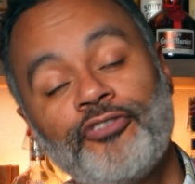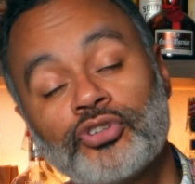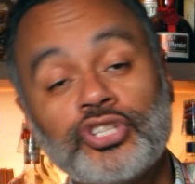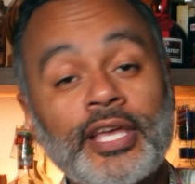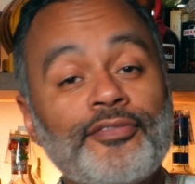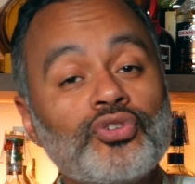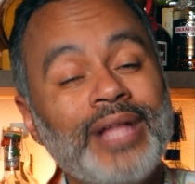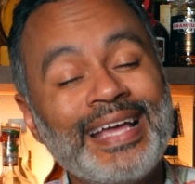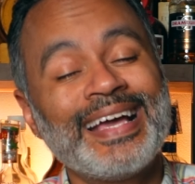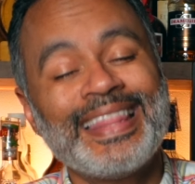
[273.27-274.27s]
folks, look, if you
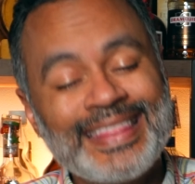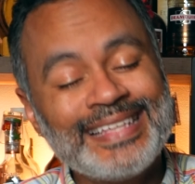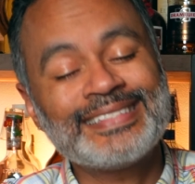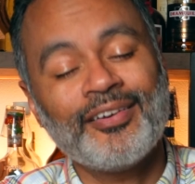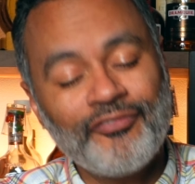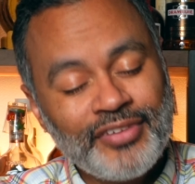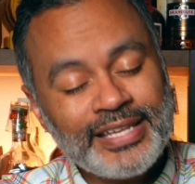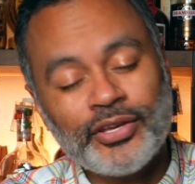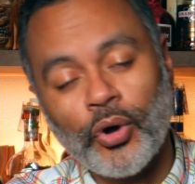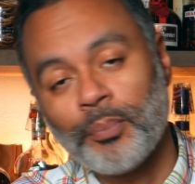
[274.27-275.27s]
like this
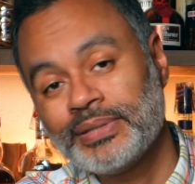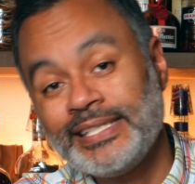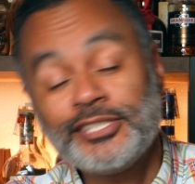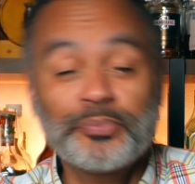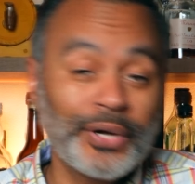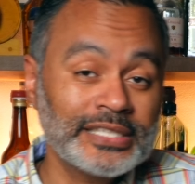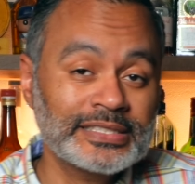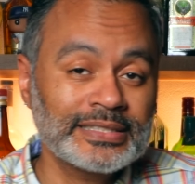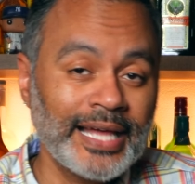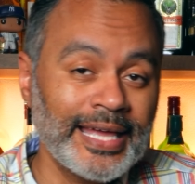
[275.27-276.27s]
video, please
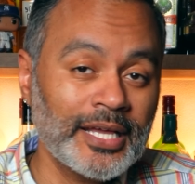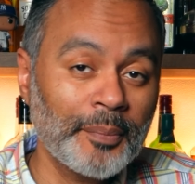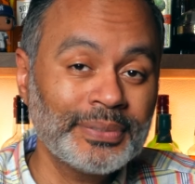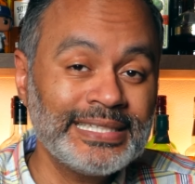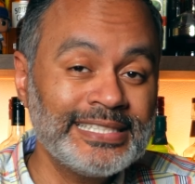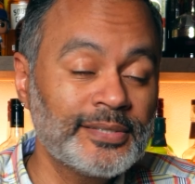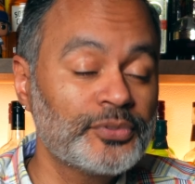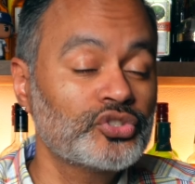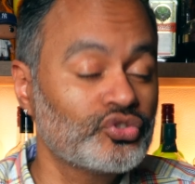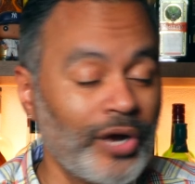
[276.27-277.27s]
press like, please
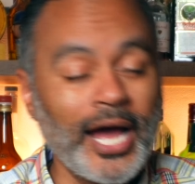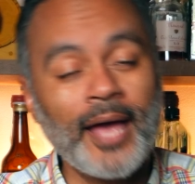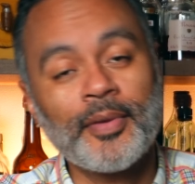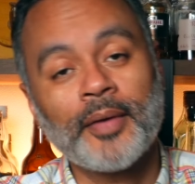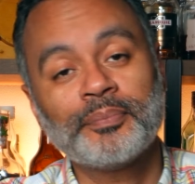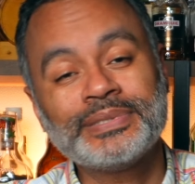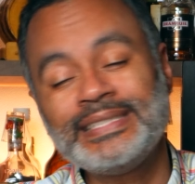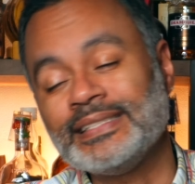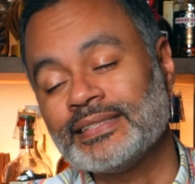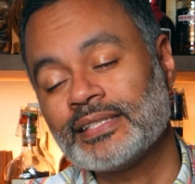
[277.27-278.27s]
subscribe, and
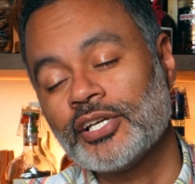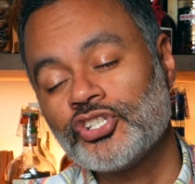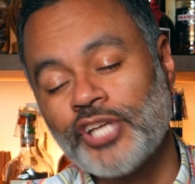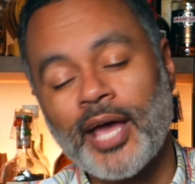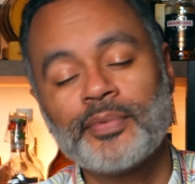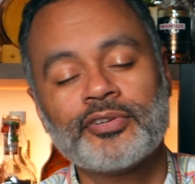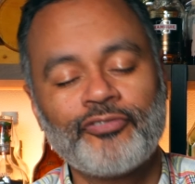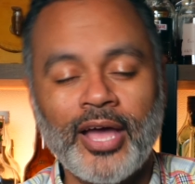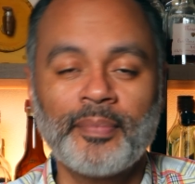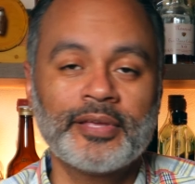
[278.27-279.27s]
please share with your
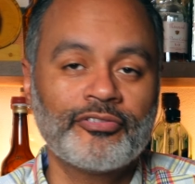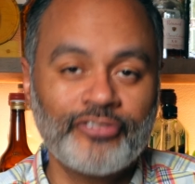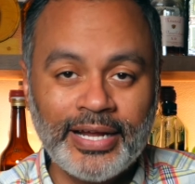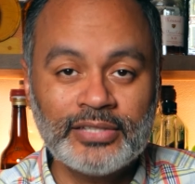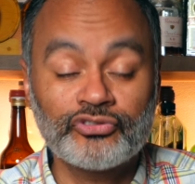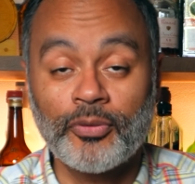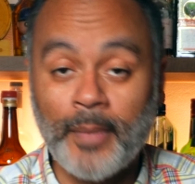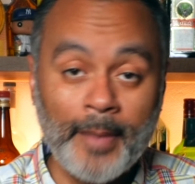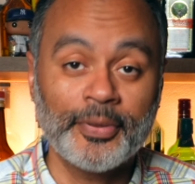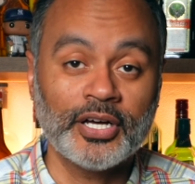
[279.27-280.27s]
family and friends.
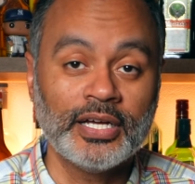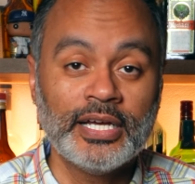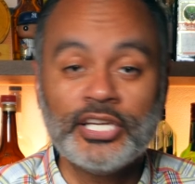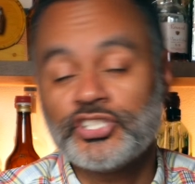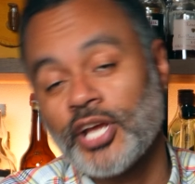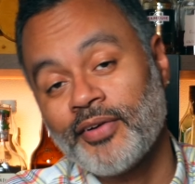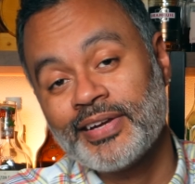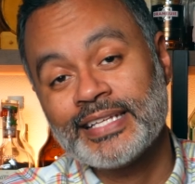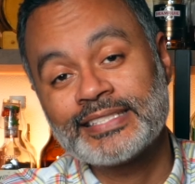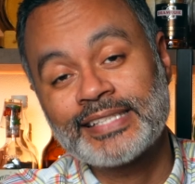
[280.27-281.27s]
Remember,
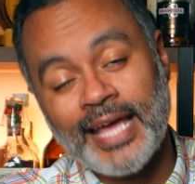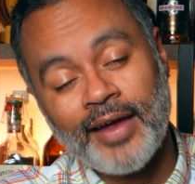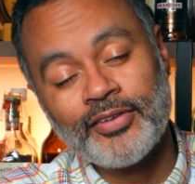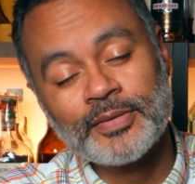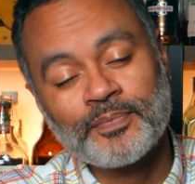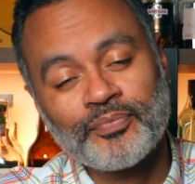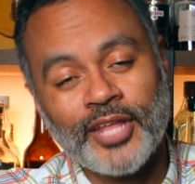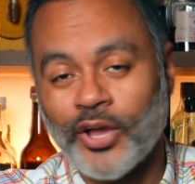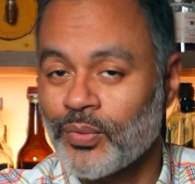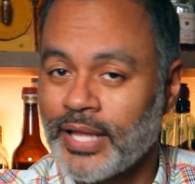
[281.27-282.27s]
sharing is caring,
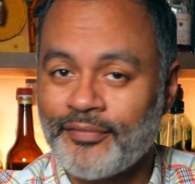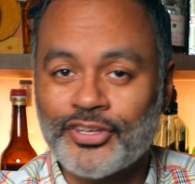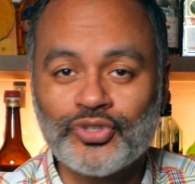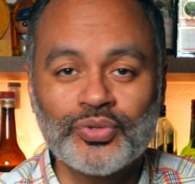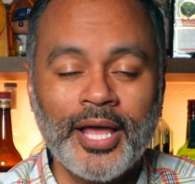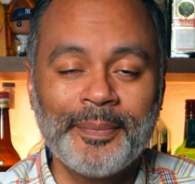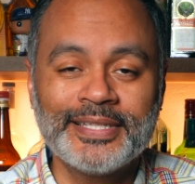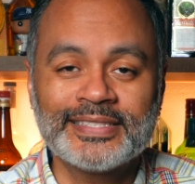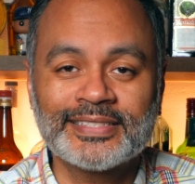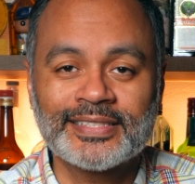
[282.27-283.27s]
and when life gives you
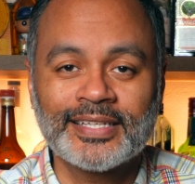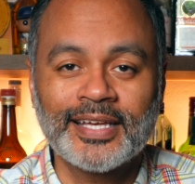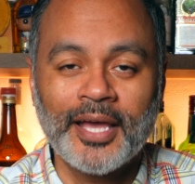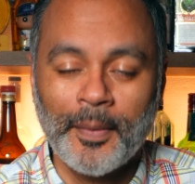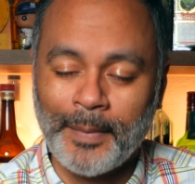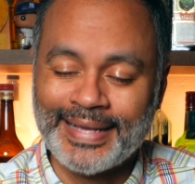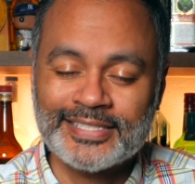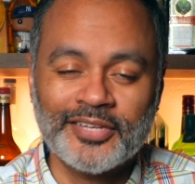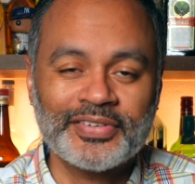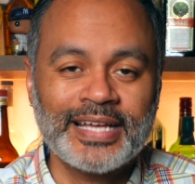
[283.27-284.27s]
lemons, make
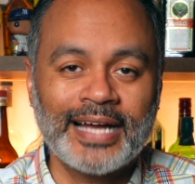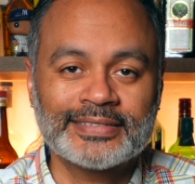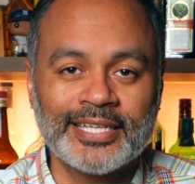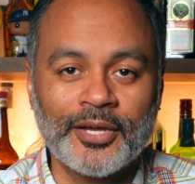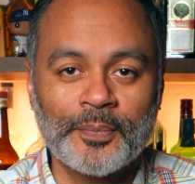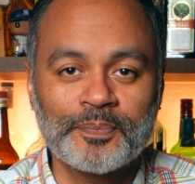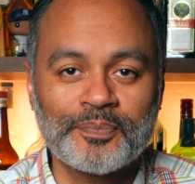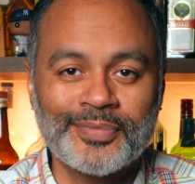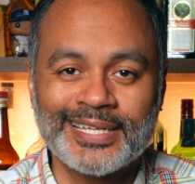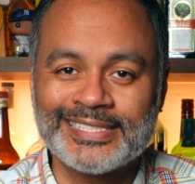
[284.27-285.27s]
yourself a cocktail.
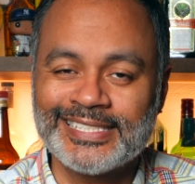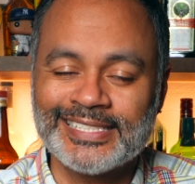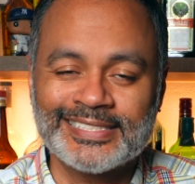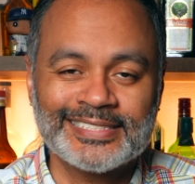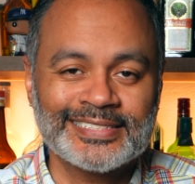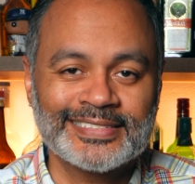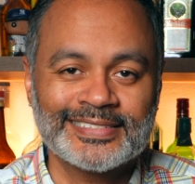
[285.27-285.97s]
Cheers.